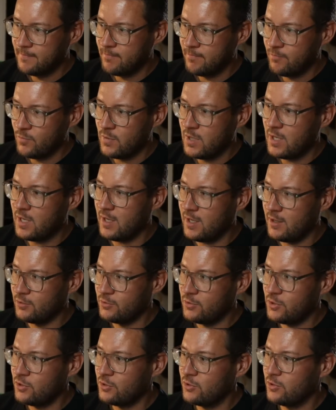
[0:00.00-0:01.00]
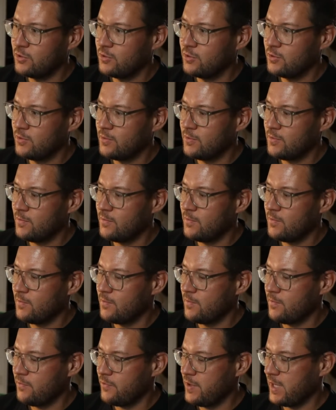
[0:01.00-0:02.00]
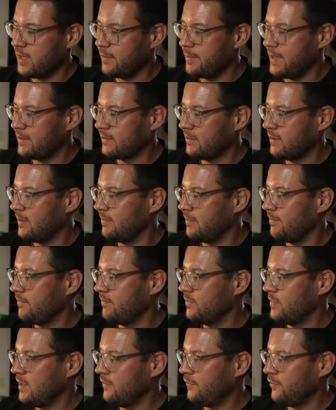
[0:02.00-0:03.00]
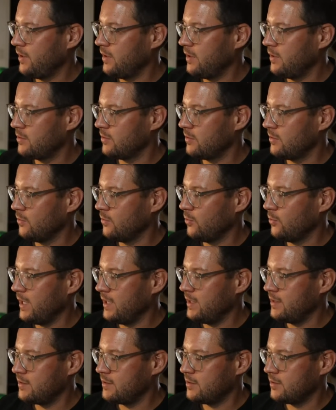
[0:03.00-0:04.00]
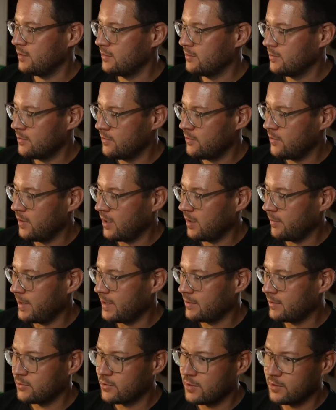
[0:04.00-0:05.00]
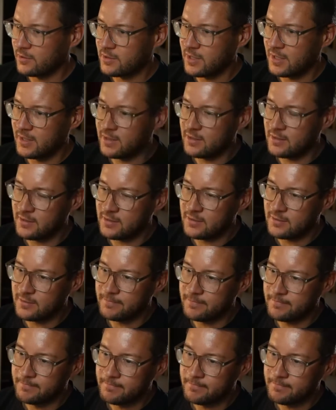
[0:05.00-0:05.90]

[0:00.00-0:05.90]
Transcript: how to think about them, different ways to think about role centers